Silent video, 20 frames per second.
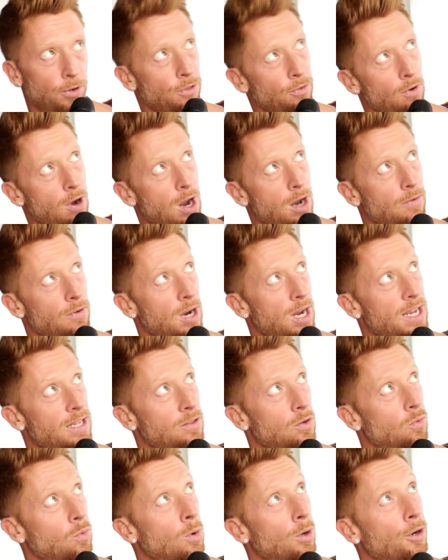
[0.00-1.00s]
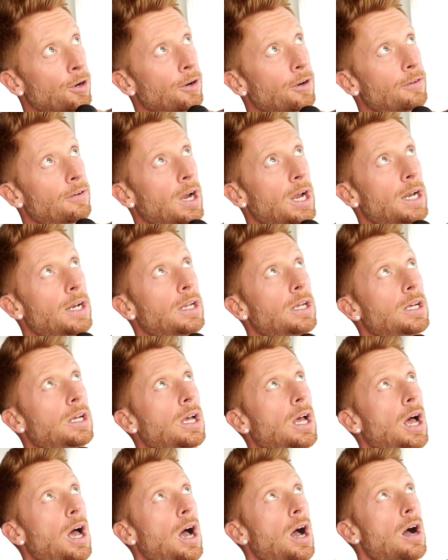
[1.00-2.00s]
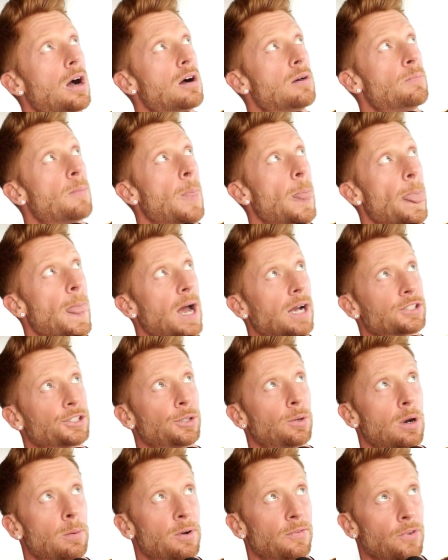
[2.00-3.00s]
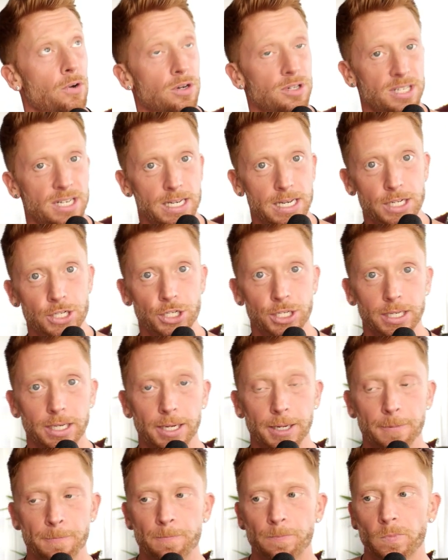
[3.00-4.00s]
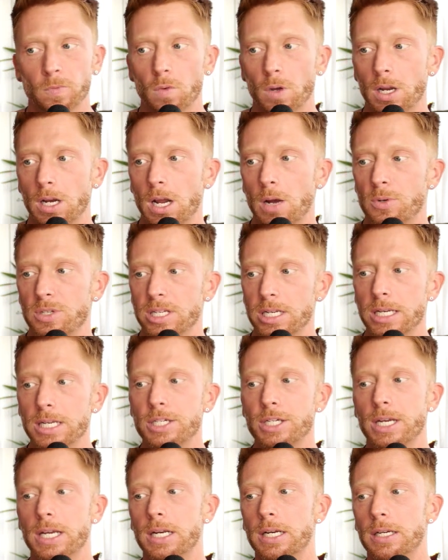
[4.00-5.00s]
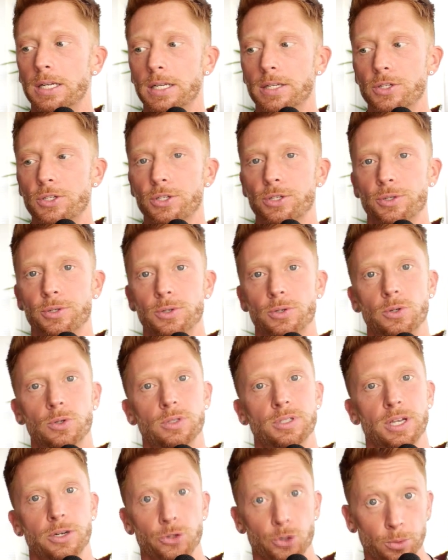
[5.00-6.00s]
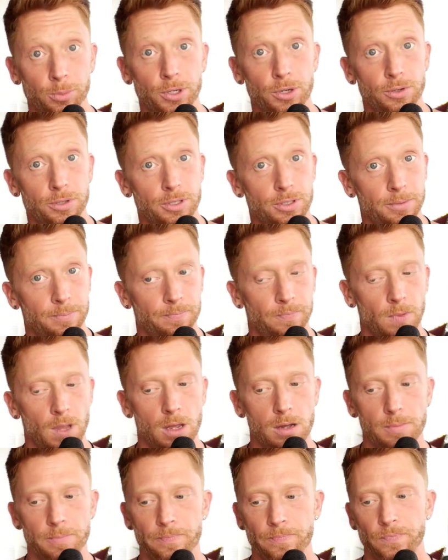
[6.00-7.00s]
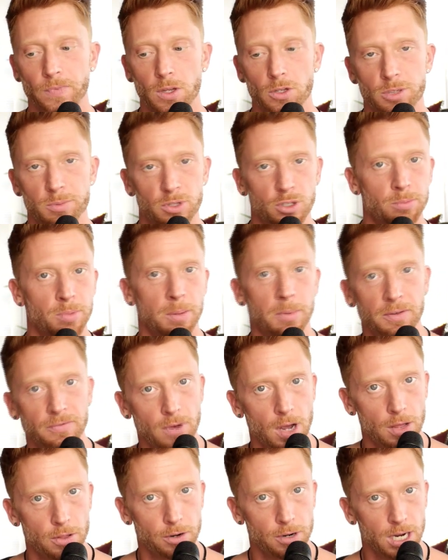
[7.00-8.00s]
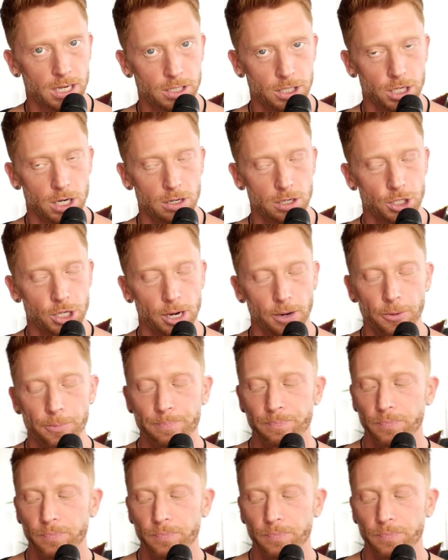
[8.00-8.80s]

thriver. I hate the word, right? Actually, what I prefer is initiate, right? I was initiated into sexual abuse. I was abused by my father as a young child.